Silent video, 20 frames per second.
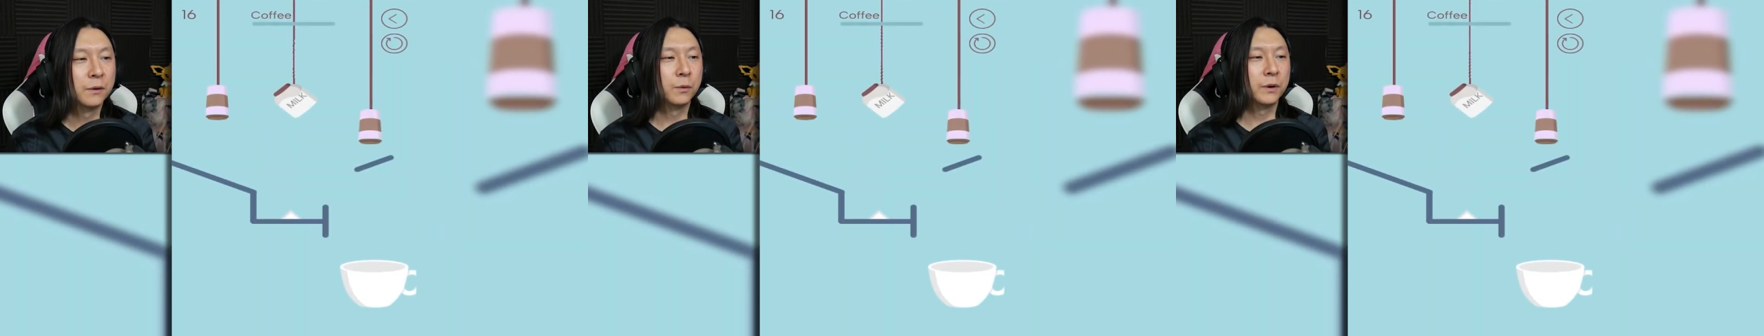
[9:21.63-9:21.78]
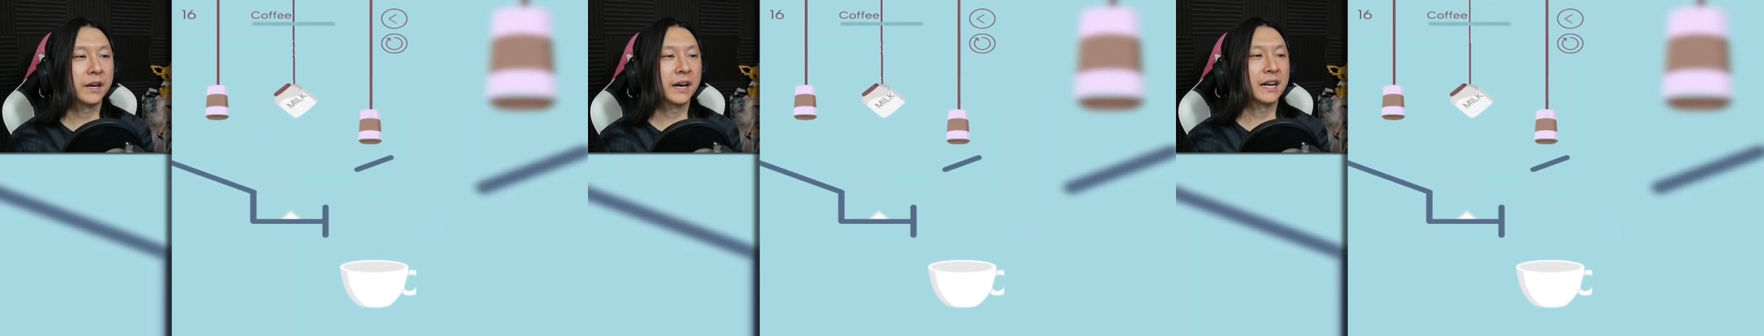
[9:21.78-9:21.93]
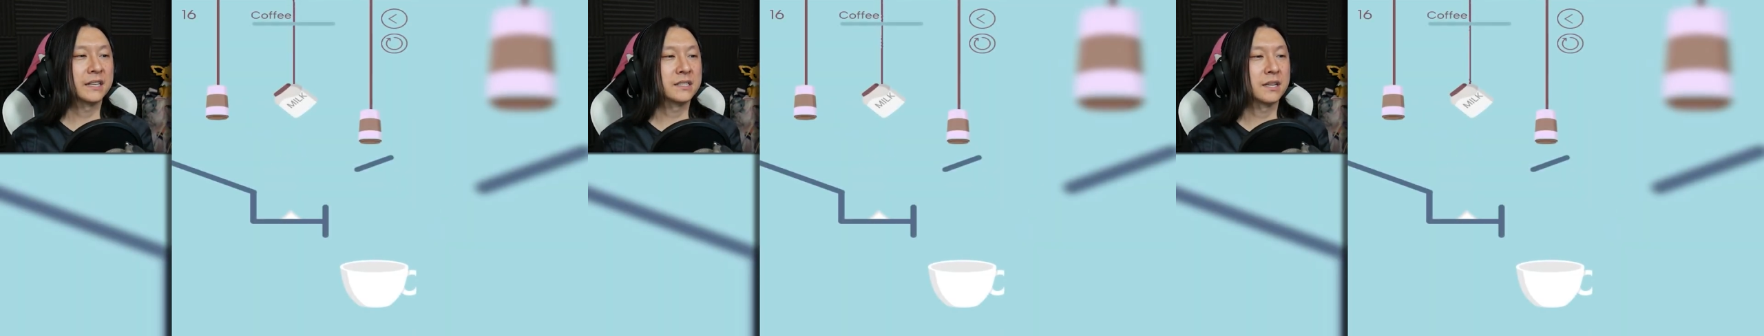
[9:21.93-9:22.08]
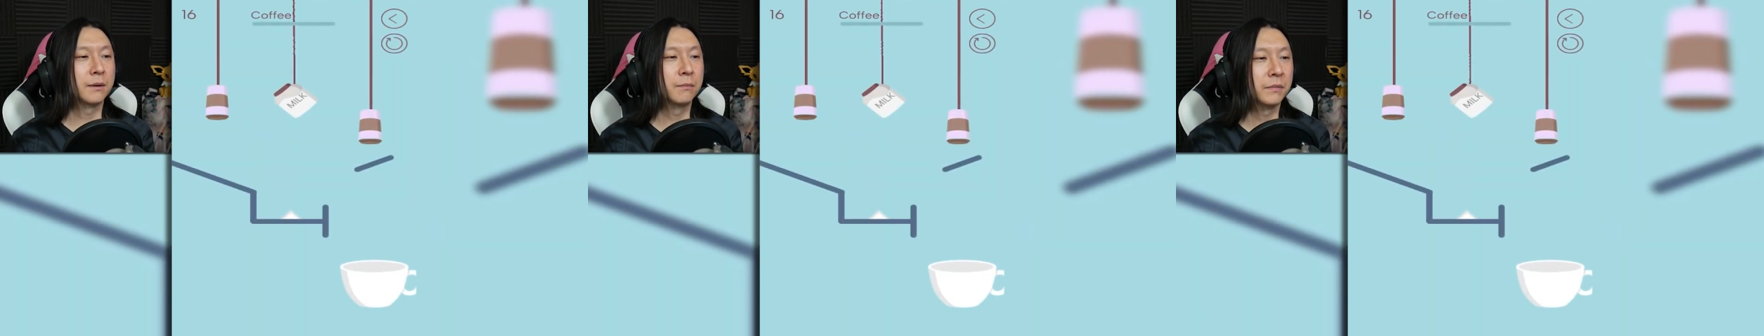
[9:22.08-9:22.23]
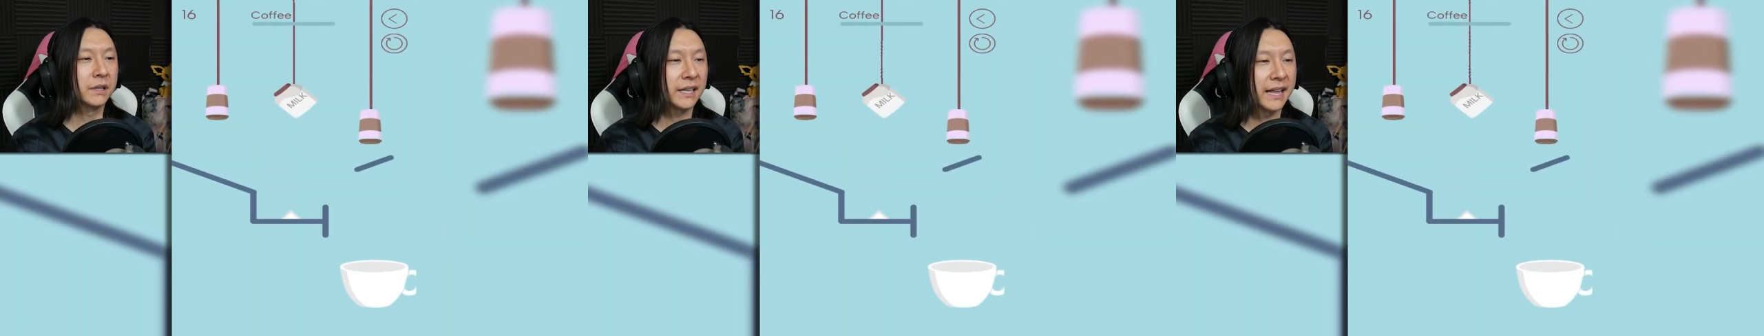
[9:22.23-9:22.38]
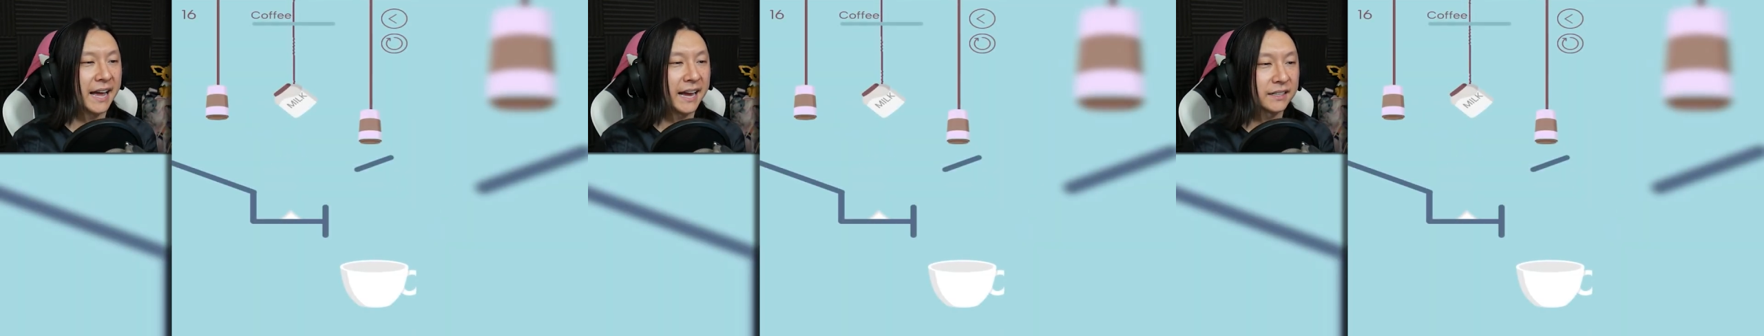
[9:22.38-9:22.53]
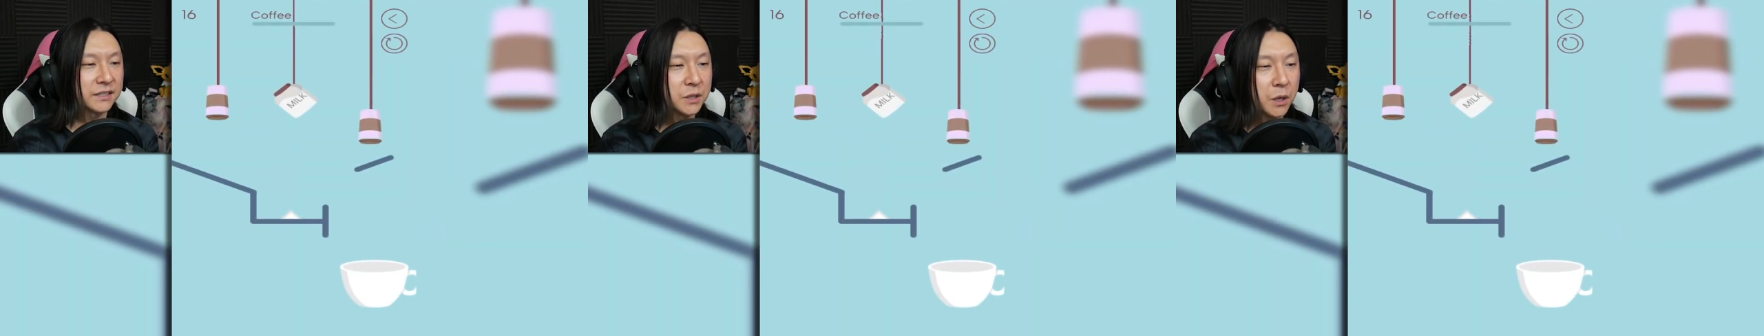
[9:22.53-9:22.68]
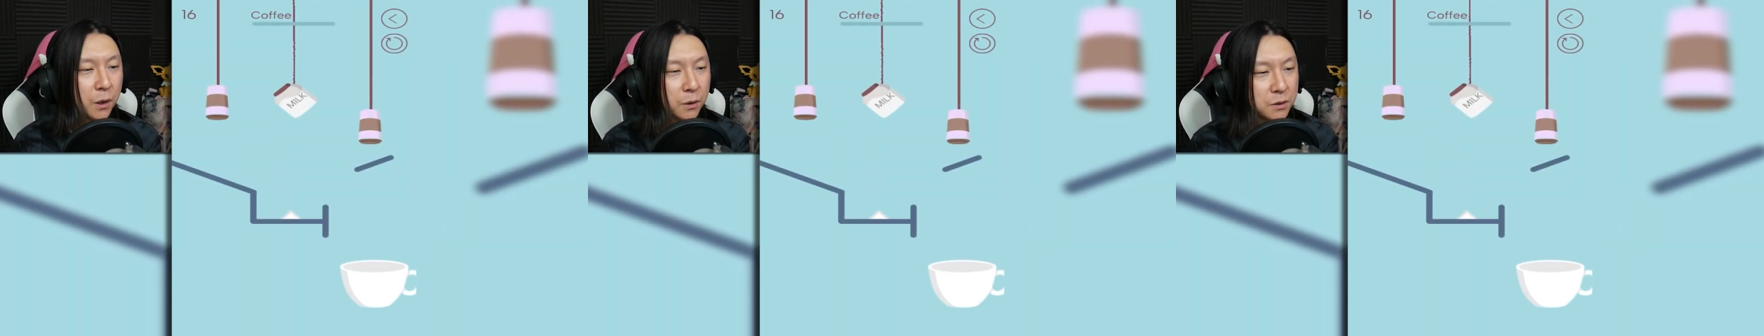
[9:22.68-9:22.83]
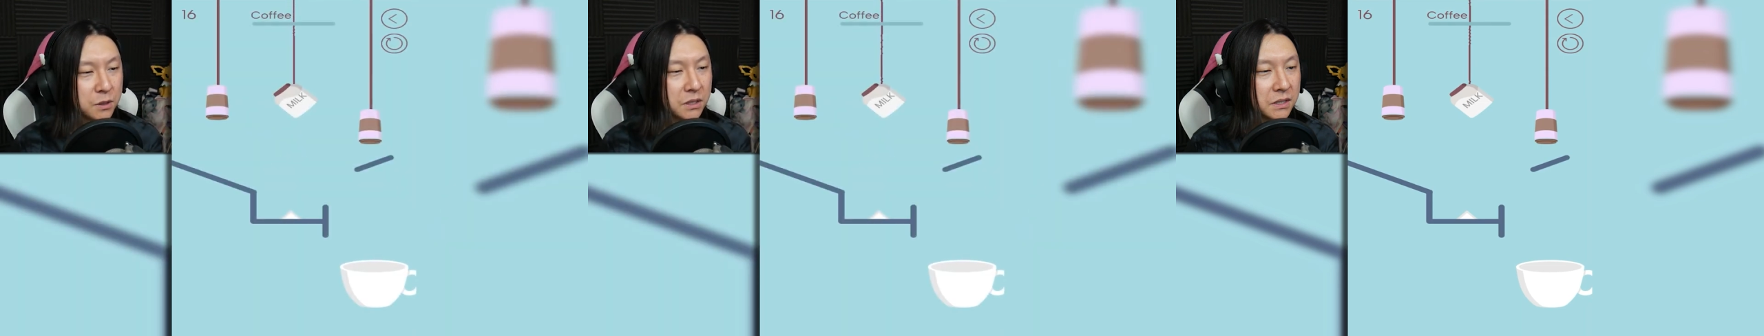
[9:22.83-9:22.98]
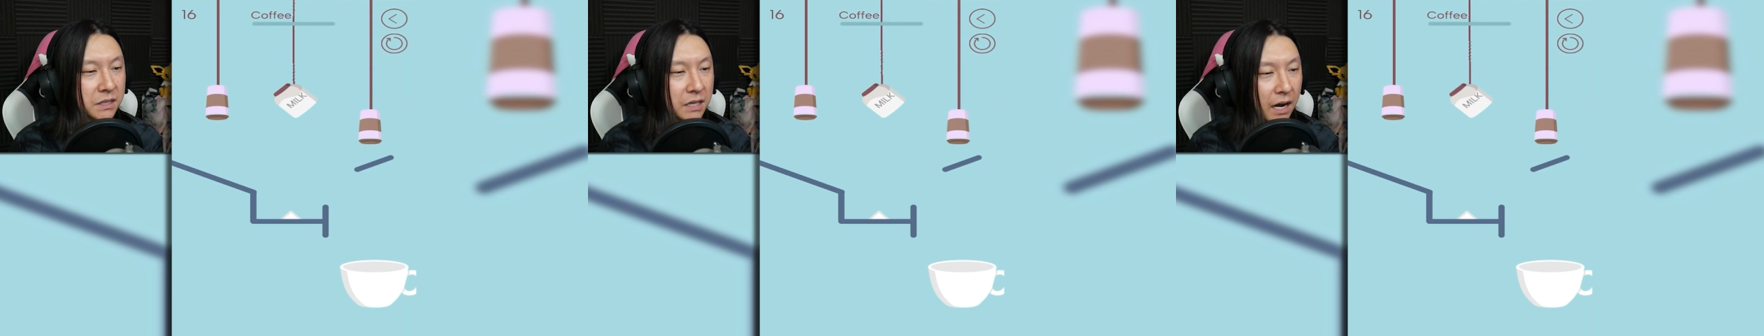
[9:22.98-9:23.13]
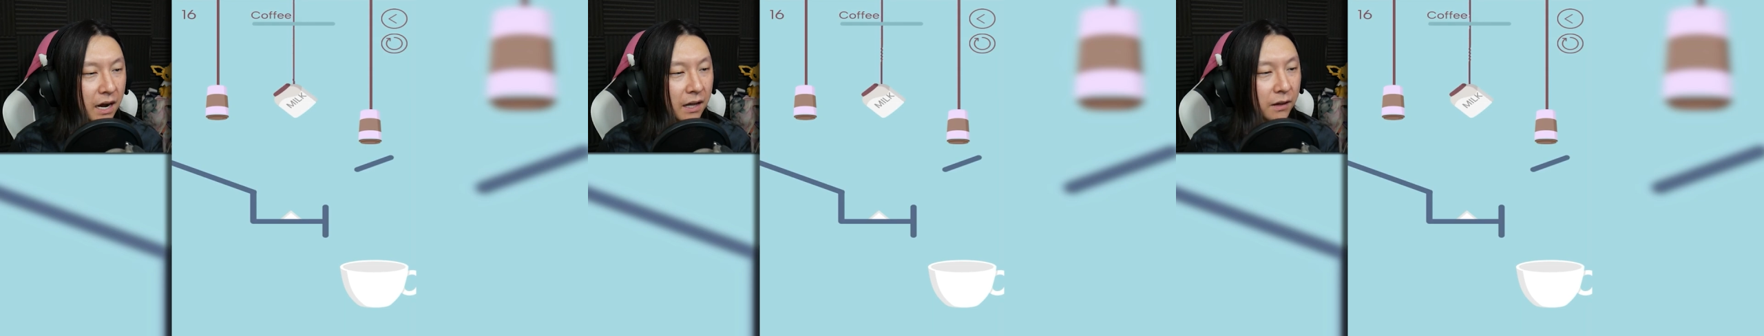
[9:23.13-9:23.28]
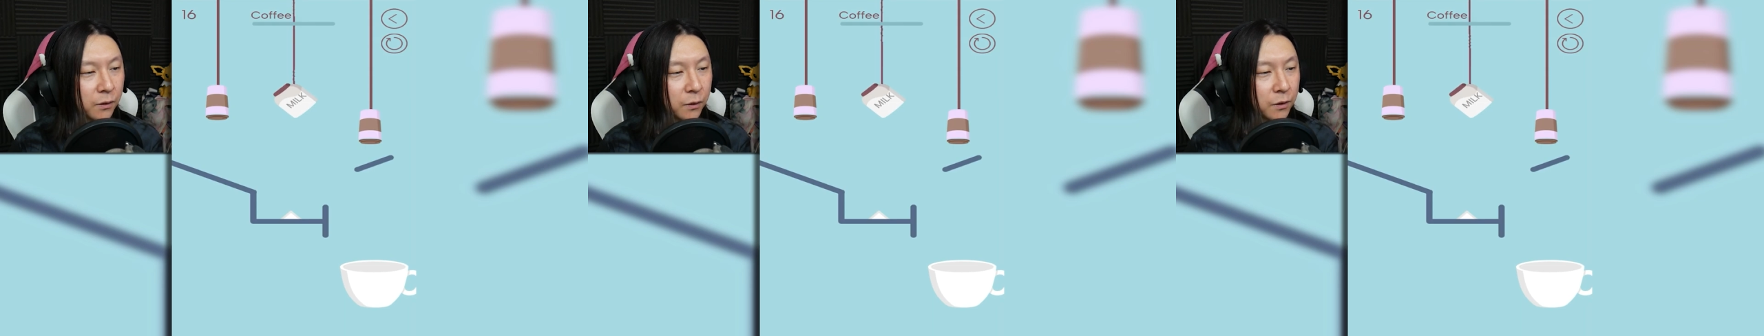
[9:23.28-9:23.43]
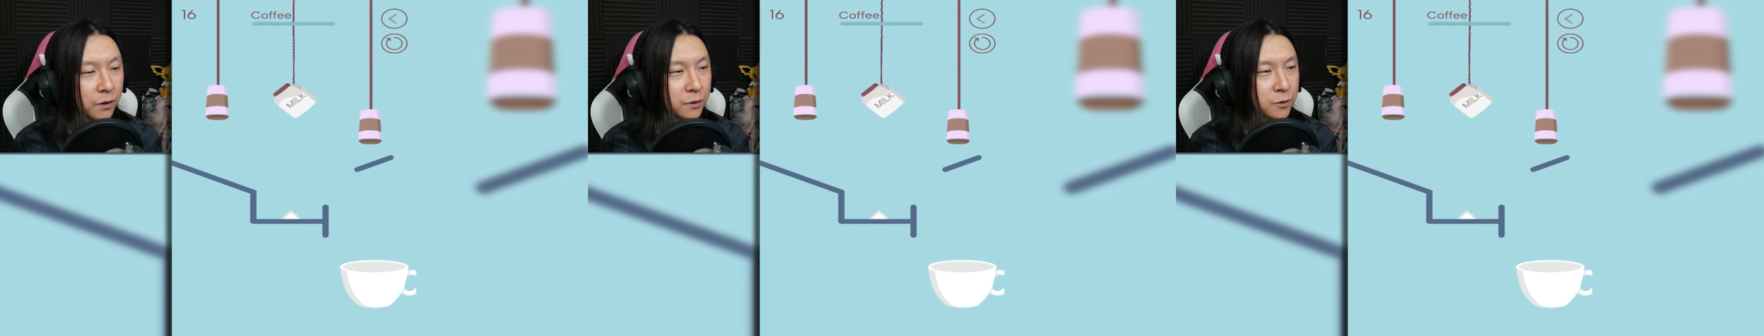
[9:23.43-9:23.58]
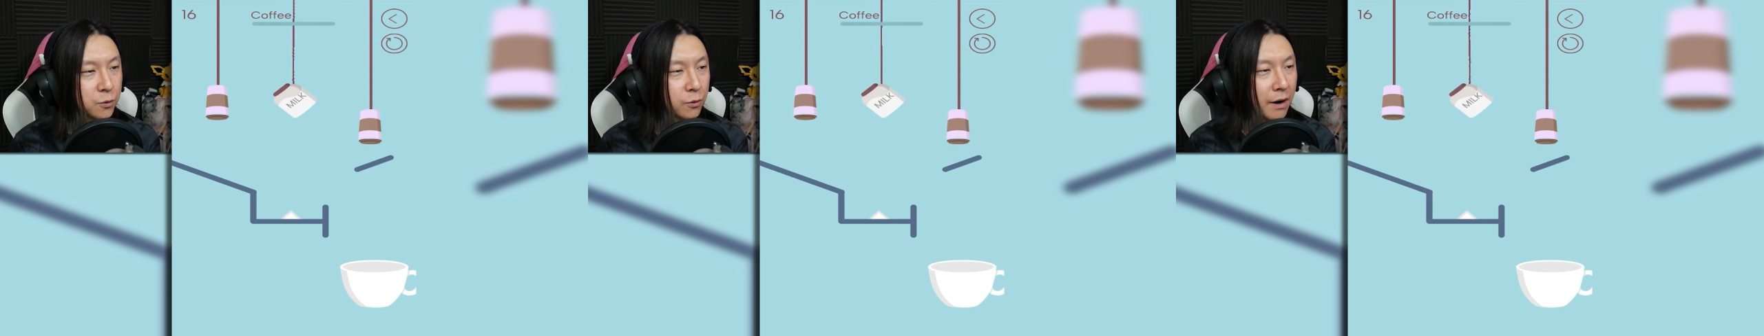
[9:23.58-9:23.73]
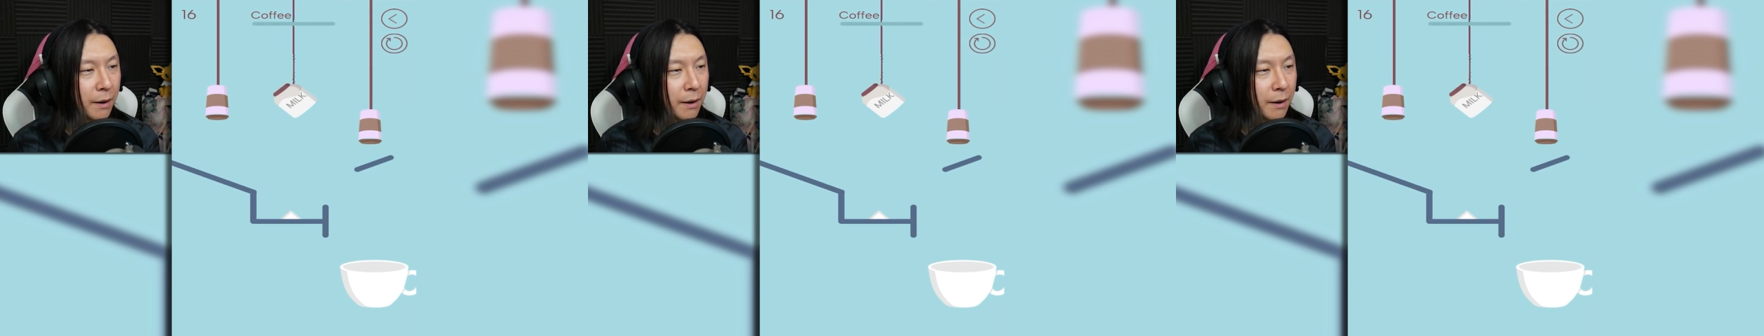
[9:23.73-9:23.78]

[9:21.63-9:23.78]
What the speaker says: We got some lactose intolerance